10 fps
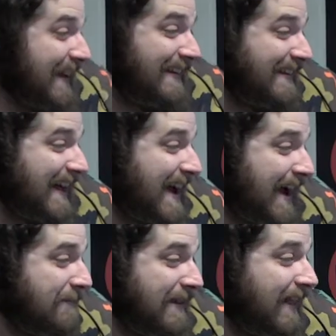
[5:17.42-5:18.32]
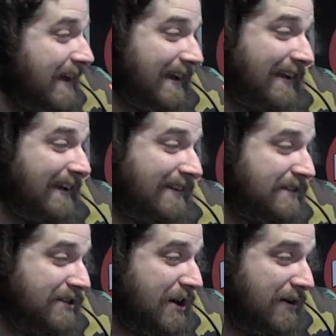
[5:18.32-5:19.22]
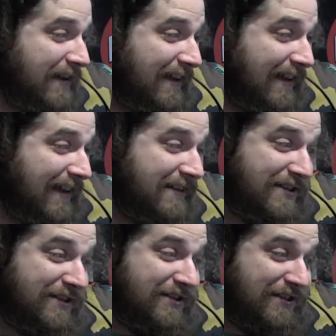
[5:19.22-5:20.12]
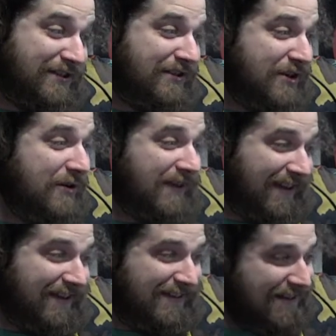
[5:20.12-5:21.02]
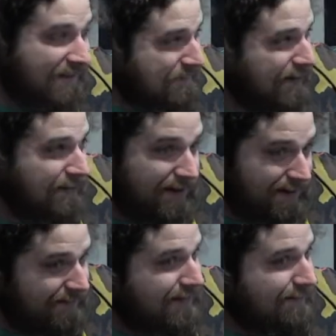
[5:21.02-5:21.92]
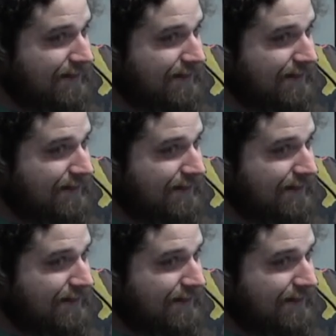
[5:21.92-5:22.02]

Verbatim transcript: It's not. I mean, like it's it's jo- not far fetched. Jokey and stuff, but I mean, come on.